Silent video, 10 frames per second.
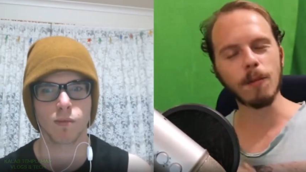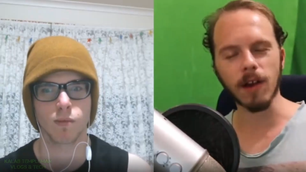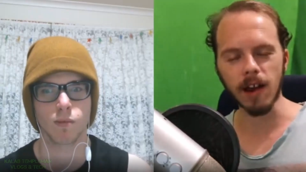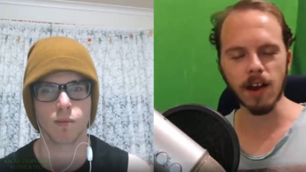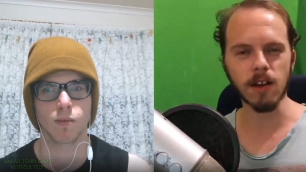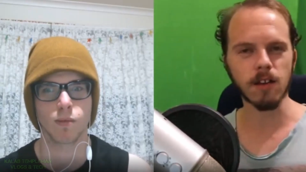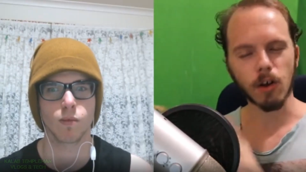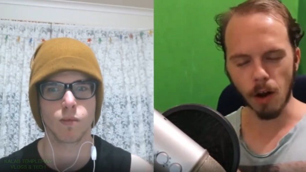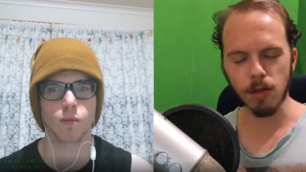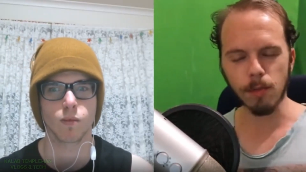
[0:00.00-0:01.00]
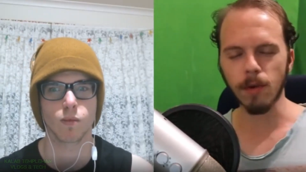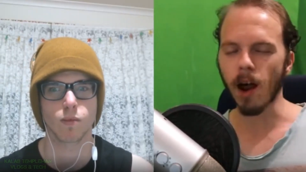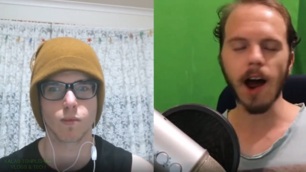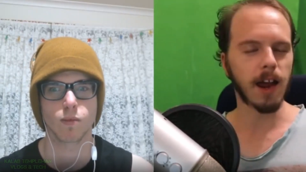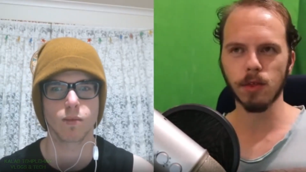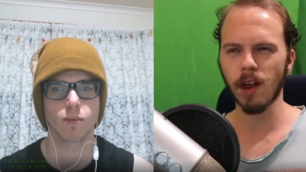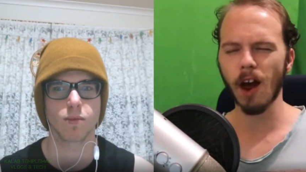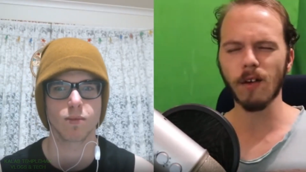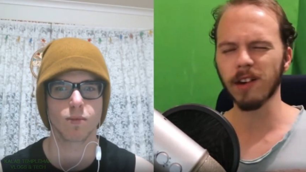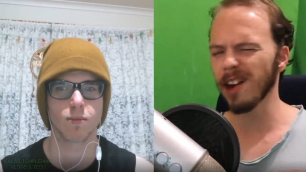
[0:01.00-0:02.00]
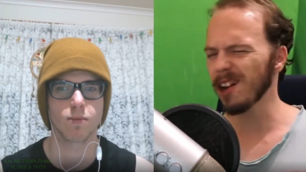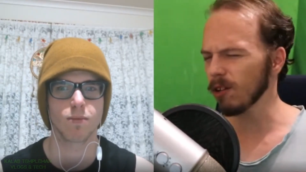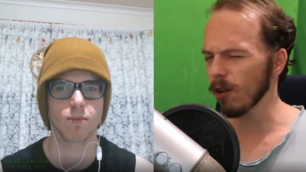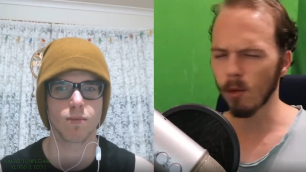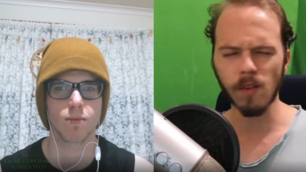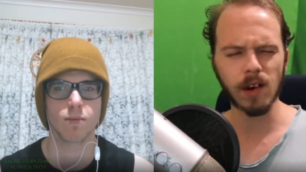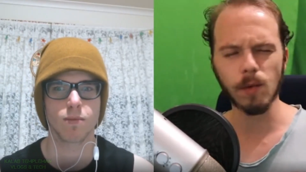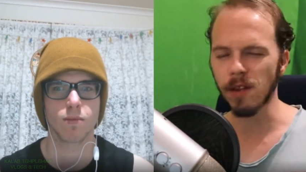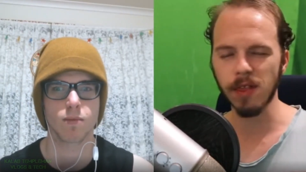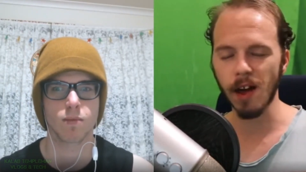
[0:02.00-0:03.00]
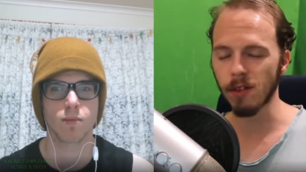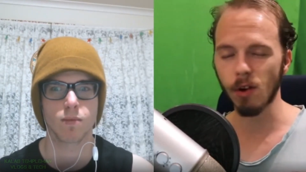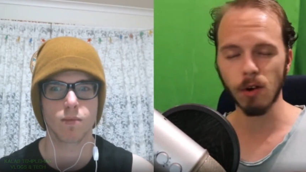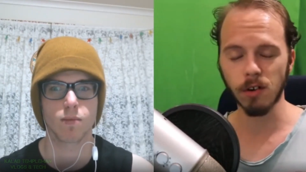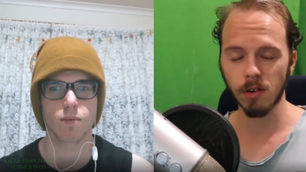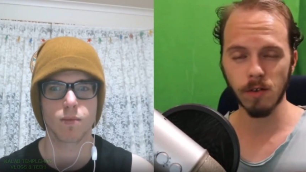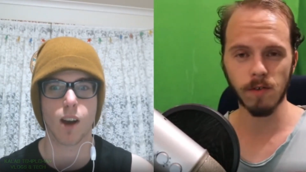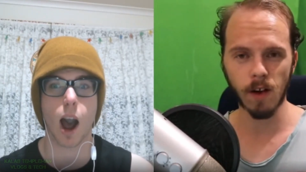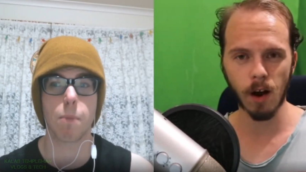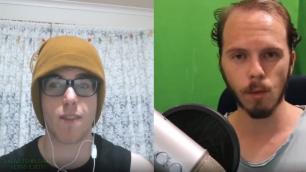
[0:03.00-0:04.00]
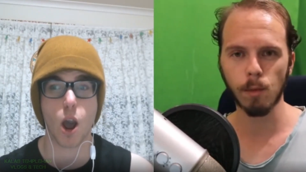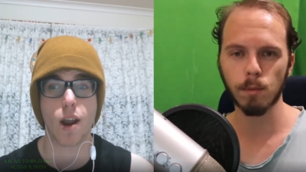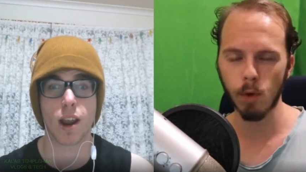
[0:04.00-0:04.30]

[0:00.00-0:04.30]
Speaker 1: is close, but I am like only like roughly 1,000 odd I'm um, very